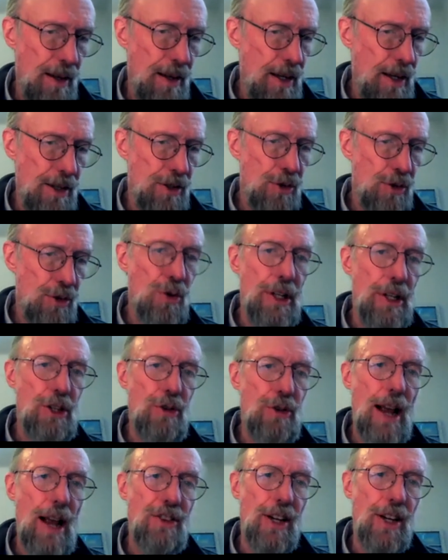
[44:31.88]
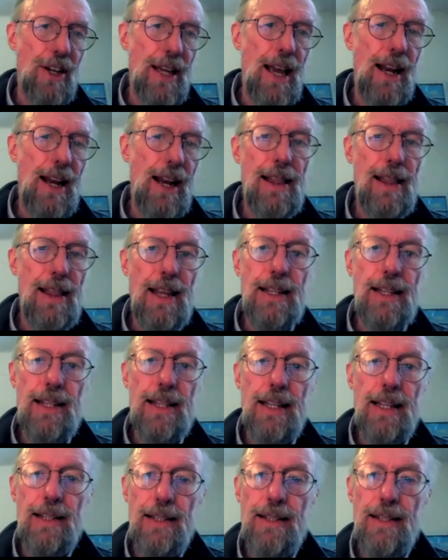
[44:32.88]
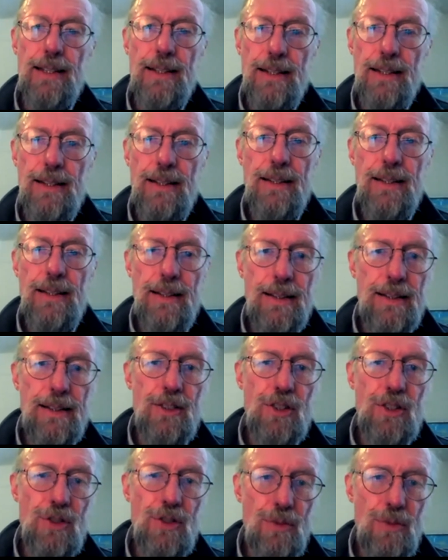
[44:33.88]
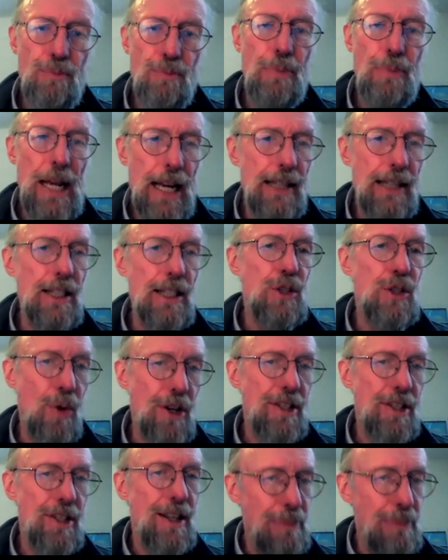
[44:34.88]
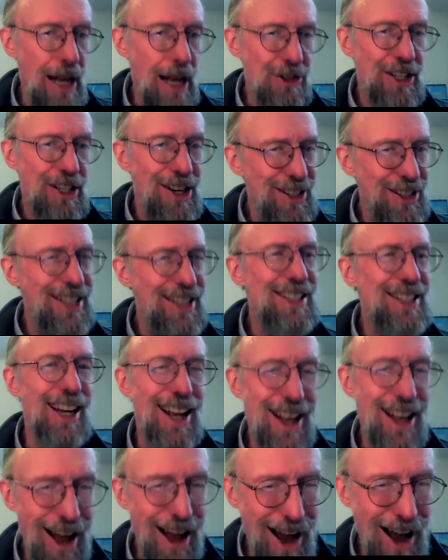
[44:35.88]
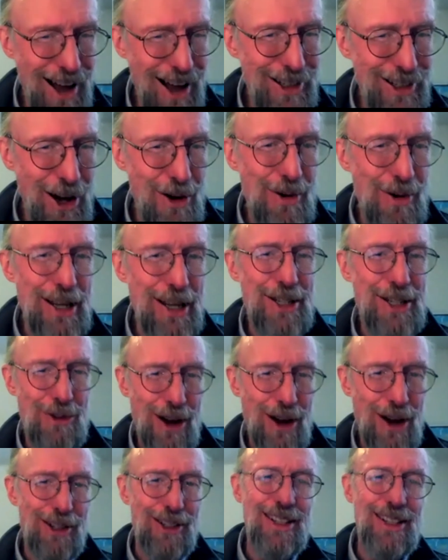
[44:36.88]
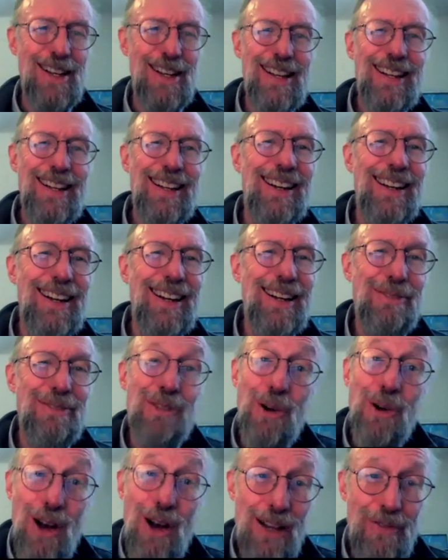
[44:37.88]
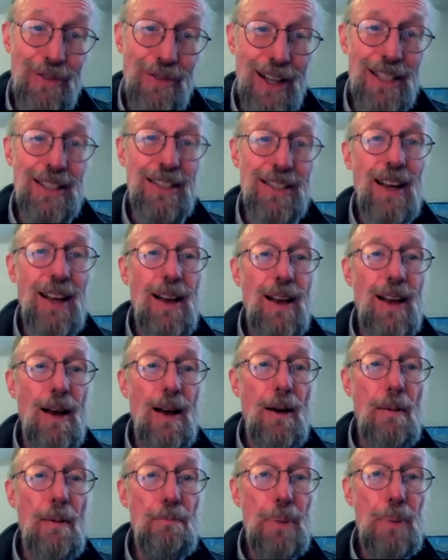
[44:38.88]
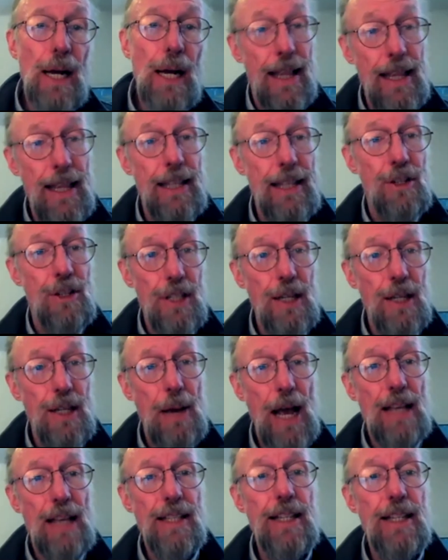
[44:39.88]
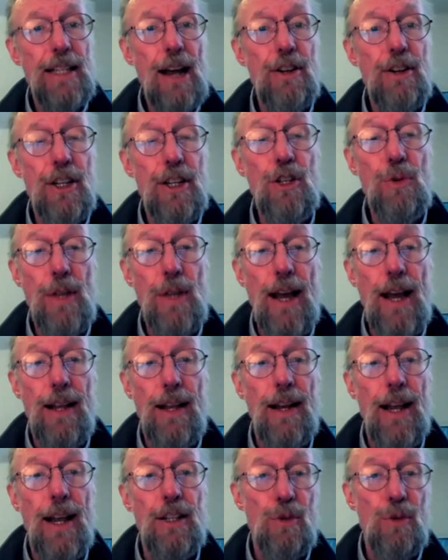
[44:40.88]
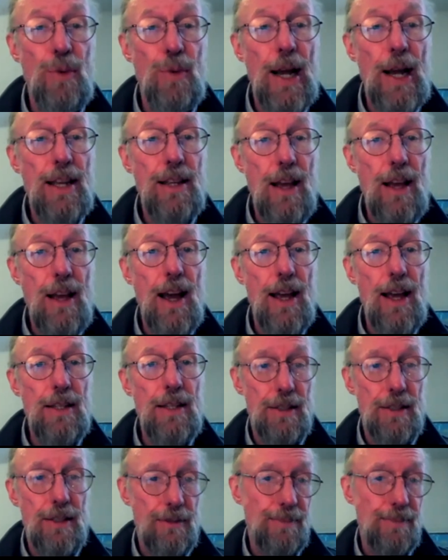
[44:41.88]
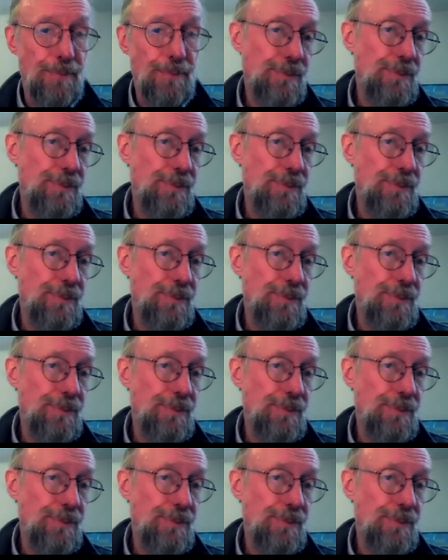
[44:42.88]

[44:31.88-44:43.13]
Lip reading: is truly tragic. And I think that beating the swords into plowshares is an ongoing struggle for all of us. But I think there's a capacity now to do that and to recognize